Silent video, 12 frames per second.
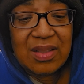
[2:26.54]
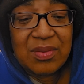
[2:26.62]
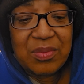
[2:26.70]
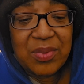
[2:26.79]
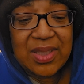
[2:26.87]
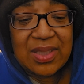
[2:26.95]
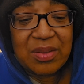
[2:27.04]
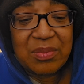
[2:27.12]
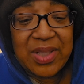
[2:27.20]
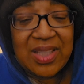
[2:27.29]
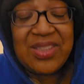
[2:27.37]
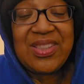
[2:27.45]
One of the
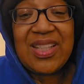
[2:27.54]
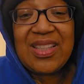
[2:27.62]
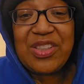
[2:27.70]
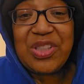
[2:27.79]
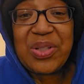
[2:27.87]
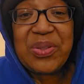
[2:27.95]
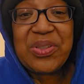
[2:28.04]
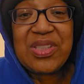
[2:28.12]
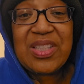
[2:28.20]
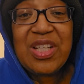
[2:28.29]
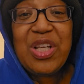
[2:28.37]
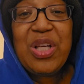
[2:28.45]
mothers at the
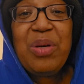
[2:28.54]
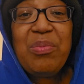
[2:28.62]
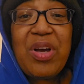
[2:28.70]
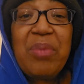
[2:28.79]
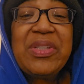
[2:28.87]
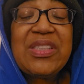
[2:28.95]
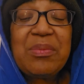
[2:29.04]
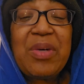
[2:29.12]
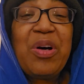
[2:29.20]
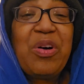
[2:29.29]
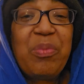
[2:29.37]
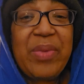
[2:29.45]
church brought me some
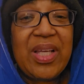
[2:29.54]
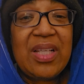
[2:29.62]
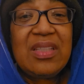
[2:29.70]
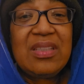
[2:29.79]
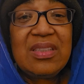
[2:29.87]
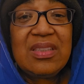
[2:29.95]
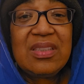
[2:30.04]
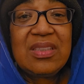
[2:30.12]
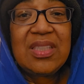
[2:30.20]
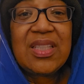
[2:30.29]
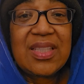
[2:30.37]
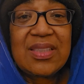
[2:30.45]
homemade
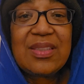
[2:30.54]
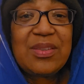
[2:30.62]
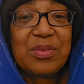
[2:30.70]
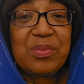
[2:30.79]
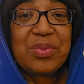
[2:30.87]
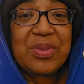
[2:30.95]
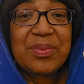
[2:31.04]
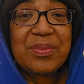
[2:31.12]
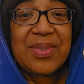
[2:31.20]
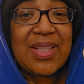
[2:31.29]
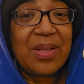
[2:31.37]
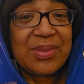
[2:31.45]
chicken soup,
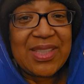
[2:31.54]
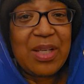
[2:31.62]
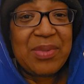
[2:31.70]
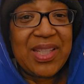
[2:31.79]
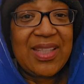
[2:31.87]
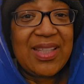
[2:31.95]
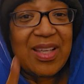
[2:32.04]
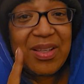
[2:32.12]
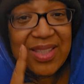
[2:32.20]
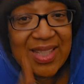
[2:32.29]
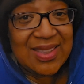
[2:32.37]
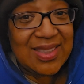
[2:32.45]
and I was able to eat that.
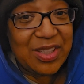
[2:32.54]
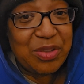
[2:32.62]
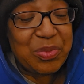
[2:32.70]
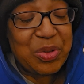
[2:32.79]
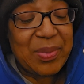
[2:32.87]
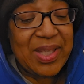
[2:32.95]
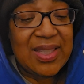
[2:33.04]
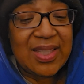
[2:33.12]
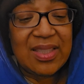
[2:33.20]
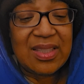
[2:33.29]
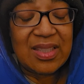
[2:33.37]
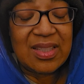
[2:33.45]
And I'll tell you more about
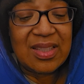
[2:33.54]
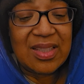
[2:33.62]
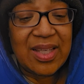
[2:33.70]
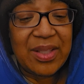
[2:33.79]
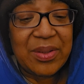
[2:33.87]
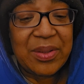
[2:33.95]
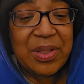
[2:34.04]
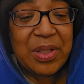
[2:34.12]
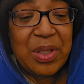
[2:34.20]
that later.